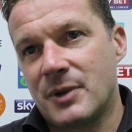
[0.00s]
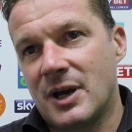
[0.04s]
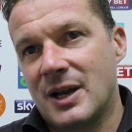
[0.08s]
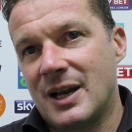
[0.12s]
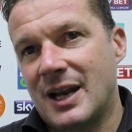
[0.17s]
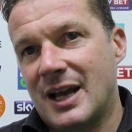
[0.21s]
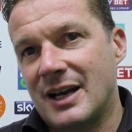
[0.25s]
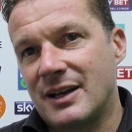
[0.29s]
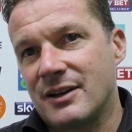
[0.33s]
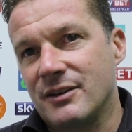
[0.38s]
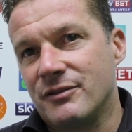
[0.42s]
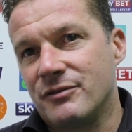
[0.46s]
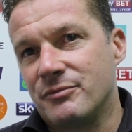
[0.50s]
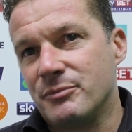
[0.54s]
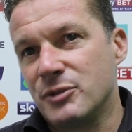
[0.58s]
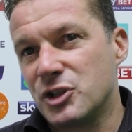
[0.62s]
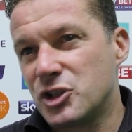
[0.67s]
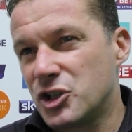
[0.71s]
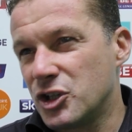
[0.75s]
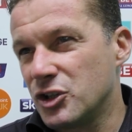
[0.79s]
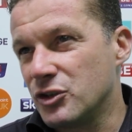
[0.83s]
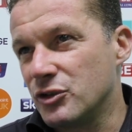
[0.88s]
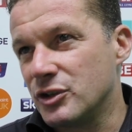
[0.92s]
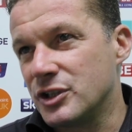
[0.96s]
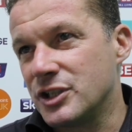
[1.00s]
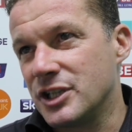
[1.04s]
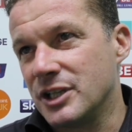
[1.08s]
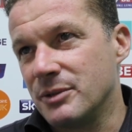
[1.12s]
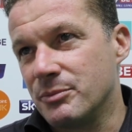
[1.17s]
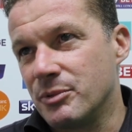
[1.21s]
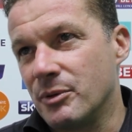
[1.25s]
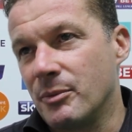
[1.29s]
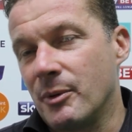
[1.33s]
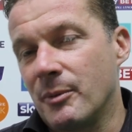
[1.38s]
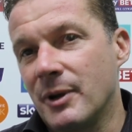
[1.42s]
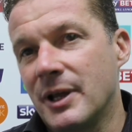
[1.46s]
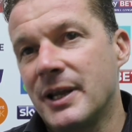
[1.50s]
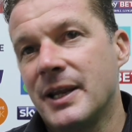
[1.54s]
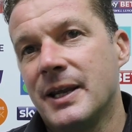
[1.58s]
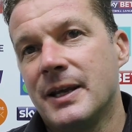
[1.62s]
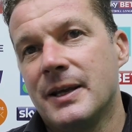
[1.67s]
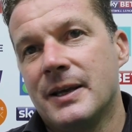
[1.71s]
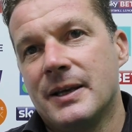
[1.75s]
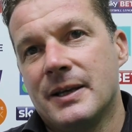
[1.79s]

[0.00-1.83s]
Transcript: a lack of maturity probably,